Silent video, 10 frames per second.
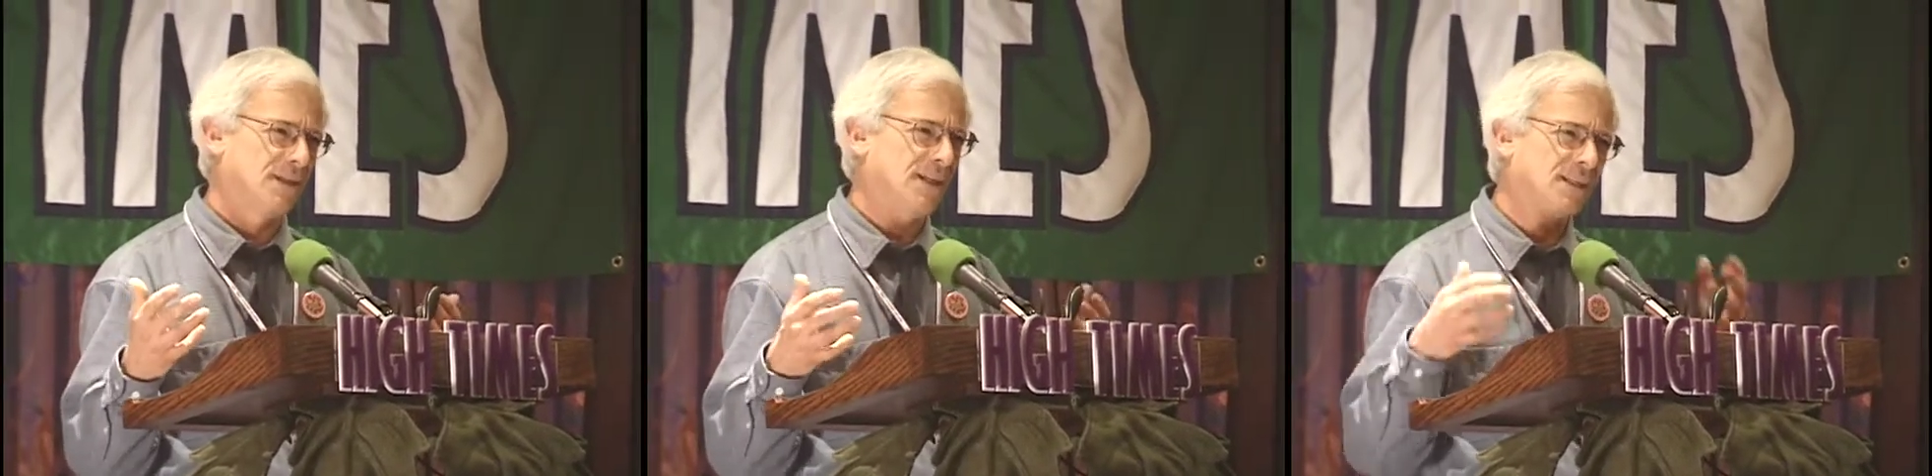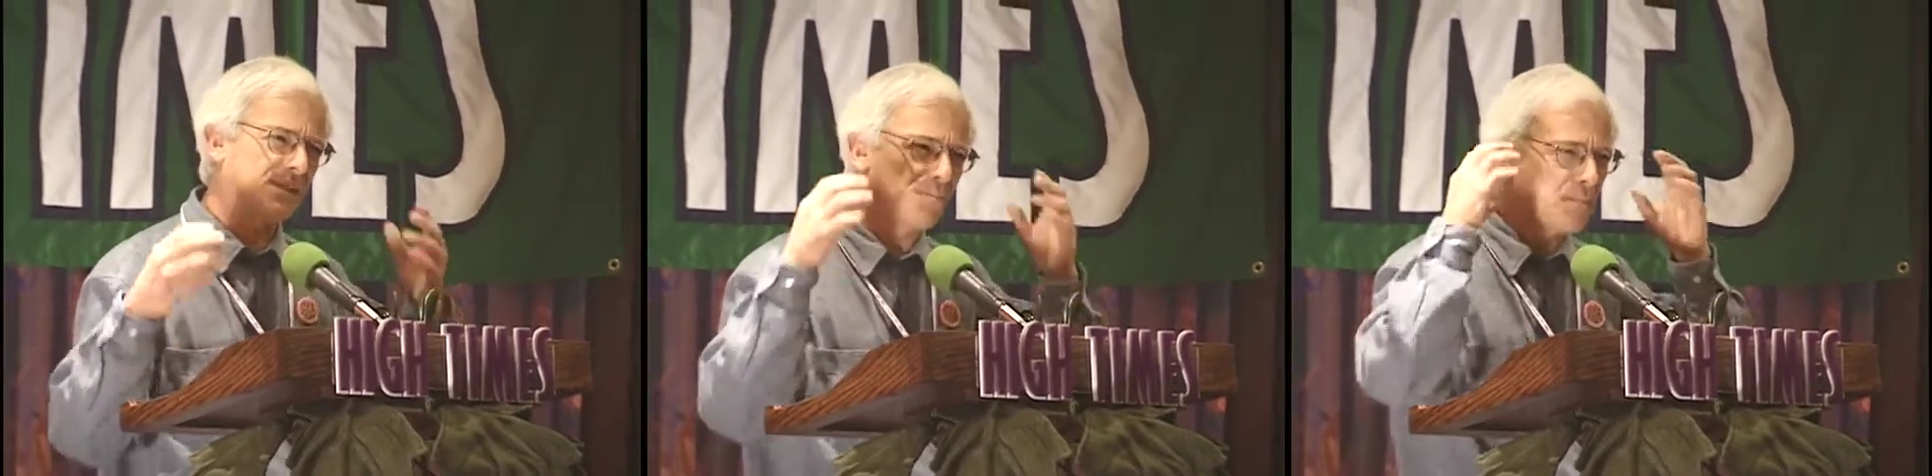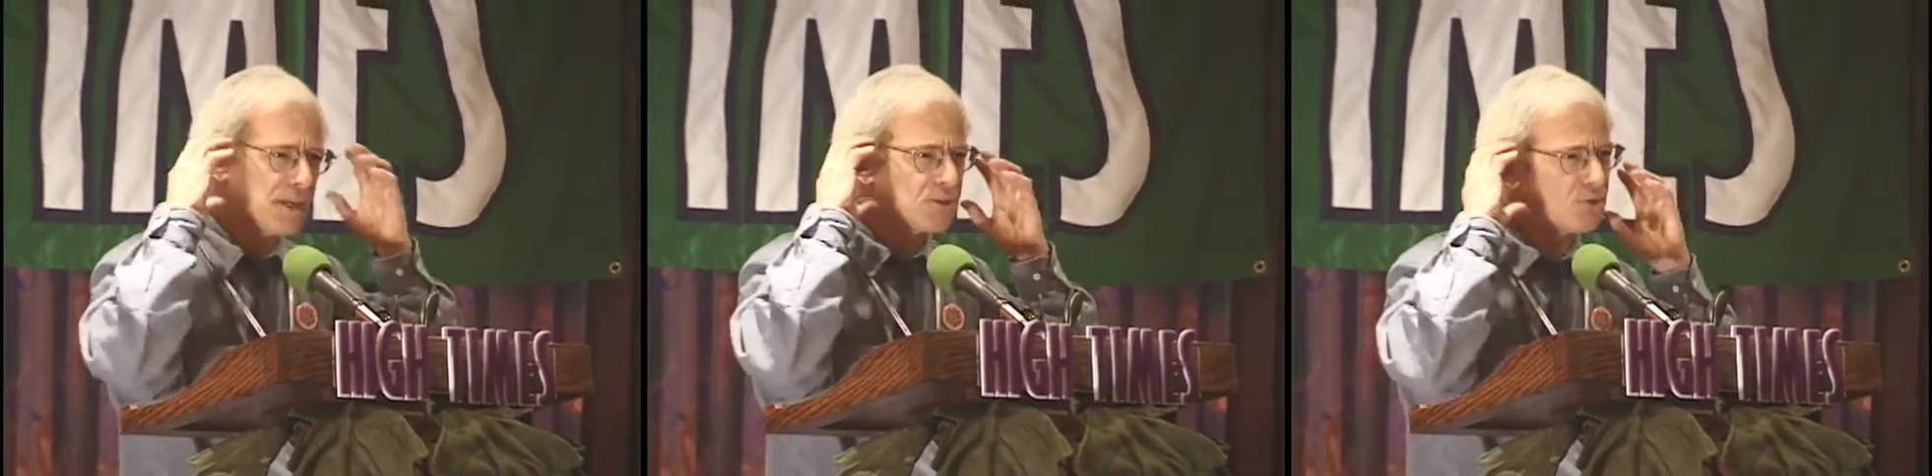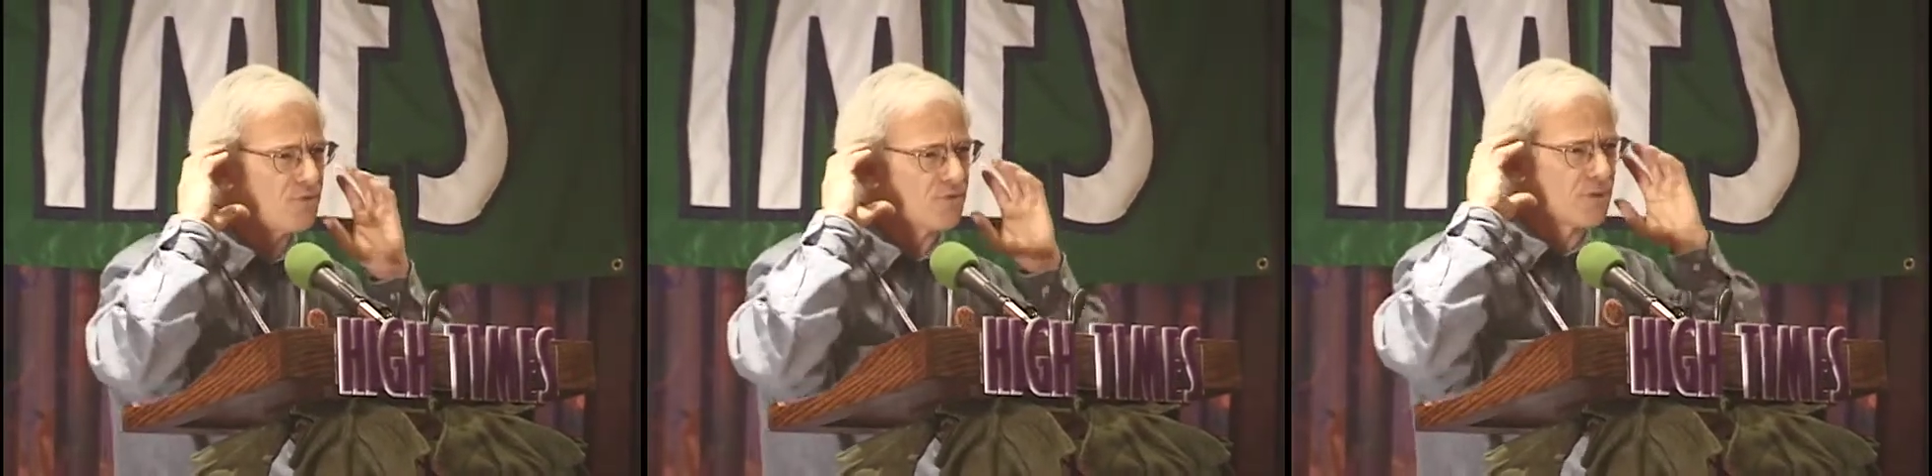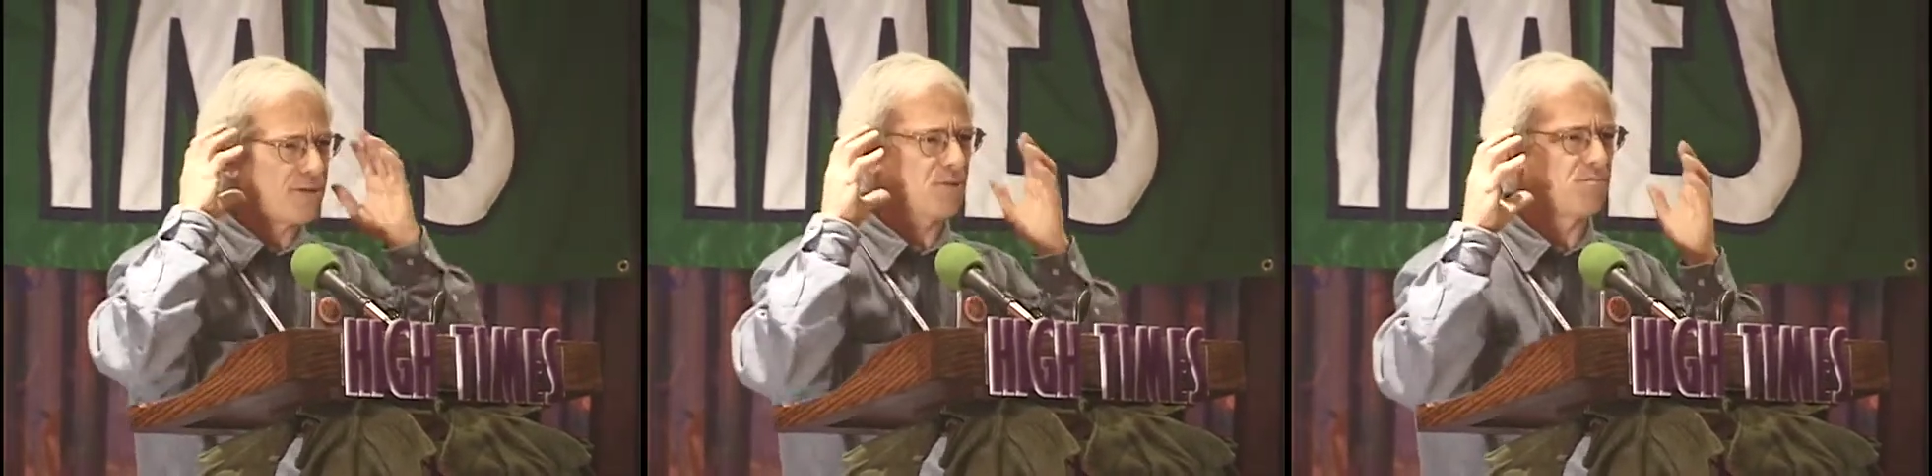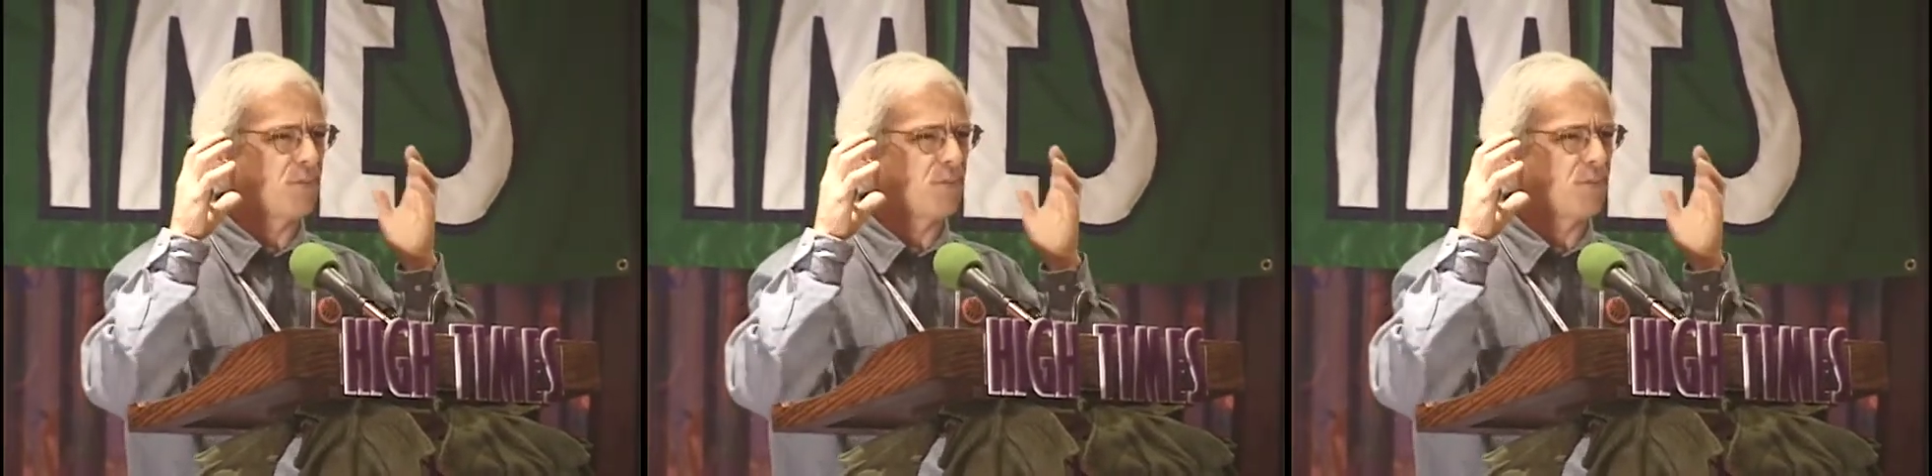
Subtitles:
It is a mental frame of